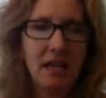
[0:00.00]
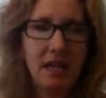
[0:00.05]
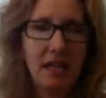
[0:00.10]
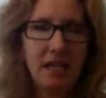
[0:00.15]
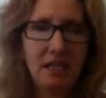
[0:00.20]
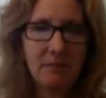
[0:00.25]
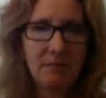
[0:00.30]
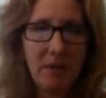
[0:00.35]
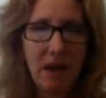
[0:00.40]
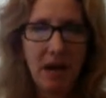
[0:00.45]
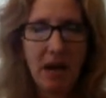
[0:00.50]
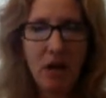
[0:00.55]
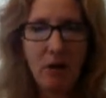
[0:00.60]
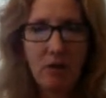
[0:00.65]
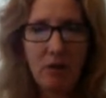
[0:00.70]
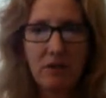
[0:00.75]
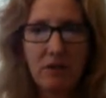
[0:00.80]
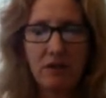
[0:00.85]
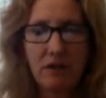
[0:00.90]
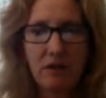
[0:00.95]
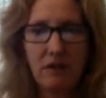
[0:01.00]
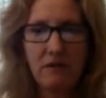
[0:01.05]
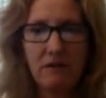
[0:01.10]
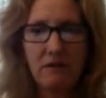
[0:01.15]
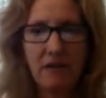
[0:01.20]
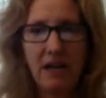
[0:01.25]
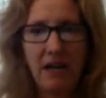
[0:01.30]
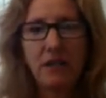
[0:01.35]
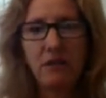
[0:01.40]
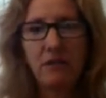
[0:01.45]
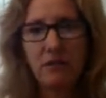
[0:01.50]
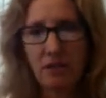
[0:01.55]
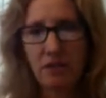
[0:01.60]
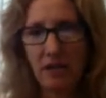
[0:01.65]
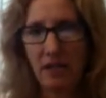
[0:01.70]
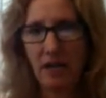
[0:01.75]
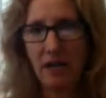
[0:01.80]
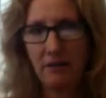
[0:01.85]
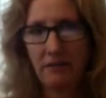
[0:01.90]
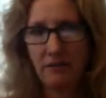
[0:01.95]
its powers are vital to
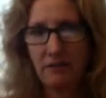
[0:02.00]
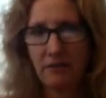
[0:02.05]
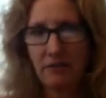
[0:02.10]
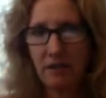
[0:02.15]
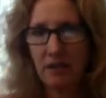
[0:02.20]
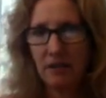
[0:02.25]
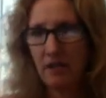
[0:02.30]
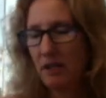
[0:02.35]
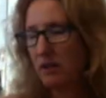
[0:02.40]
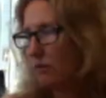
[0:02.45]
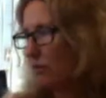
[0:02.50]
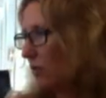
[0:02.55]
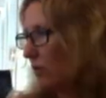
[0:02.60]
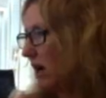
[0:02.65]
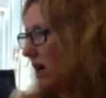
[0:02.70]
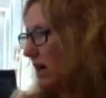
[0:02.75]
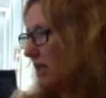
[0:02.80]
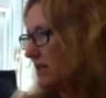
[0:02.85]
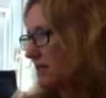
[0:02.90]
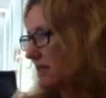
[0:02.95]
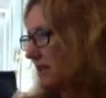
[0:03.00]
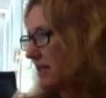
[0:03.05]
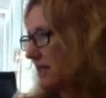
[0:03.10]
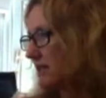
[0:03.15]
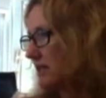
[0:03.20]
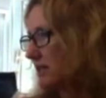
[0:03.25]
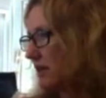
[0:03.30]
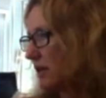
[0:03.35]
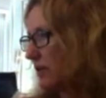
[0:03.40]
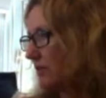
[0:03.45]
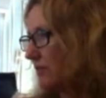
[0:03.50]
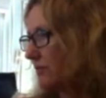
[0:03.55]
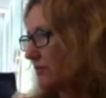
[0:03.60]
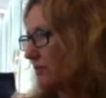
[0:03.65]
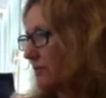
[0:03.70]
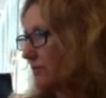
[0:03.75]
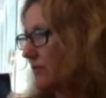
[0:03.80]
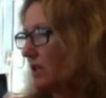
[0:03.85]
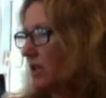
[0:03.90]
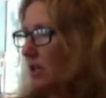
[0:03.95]
life. And why is that so?
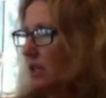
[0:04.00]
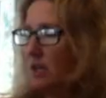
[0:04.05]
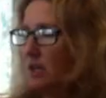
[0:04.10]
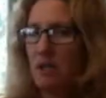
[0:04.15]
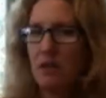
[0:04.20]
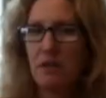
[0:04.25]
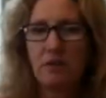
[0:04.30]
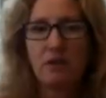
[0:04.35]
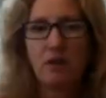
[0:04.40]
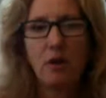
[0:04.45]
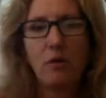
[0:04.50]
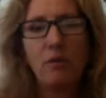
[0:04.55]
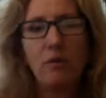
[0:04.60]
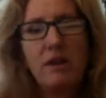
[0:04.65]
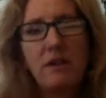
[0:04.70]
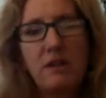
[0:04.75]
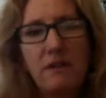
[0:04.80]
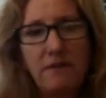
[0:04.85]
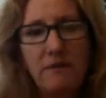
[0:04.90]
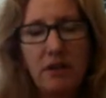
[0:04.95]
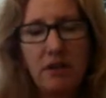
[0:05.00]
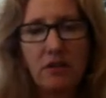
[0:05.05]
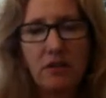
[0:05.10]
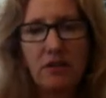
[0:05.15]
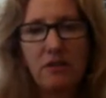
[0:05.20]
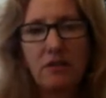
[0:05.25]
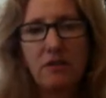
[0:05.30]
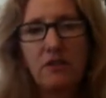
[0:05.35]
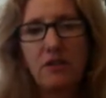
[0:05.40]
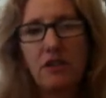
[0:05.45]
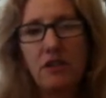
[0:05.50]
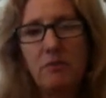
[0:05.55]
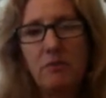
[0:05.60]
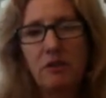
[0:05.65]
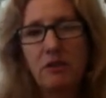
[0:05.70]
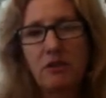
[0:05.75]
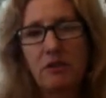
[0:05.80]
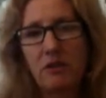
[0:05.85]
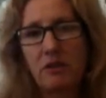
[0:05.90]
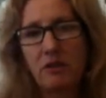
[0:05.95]
So what are the functions of the
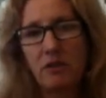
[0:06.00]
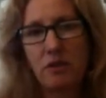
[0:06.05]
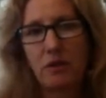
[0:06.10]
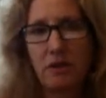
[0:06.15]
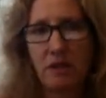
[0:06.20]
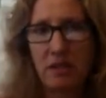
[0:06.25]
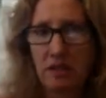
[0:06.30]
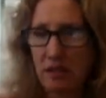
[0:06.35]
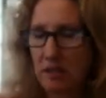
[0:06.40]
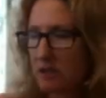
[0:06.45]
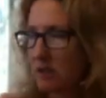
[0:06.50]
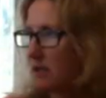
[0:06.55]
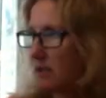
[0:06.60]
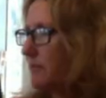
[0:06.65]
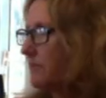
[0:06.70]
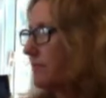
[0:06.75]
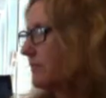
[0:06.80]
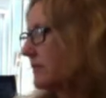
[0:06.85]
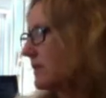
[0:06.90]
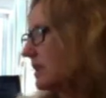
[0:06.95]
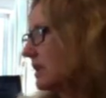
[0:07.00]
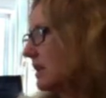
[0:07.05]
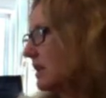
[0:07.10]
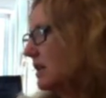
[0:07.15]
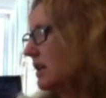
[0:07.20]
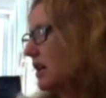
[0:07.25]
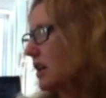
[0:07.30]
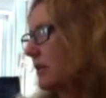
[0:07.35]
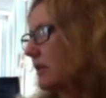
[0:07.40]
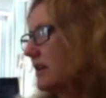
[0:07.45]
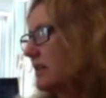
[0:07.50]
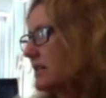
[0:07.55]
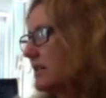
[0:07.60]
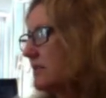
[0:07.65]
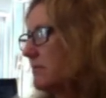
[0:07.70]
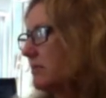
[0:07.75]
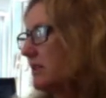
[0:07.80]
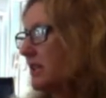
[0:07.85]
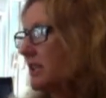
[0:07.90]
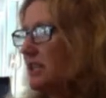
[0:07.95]
human circulatory system? Quite
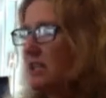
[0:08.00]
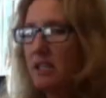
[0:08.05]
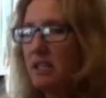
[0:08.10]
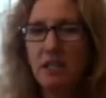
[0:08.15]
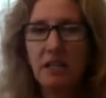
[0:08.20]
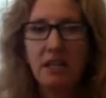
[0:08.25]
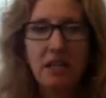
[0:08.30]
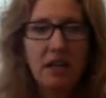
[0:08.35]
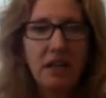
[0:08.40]
simply,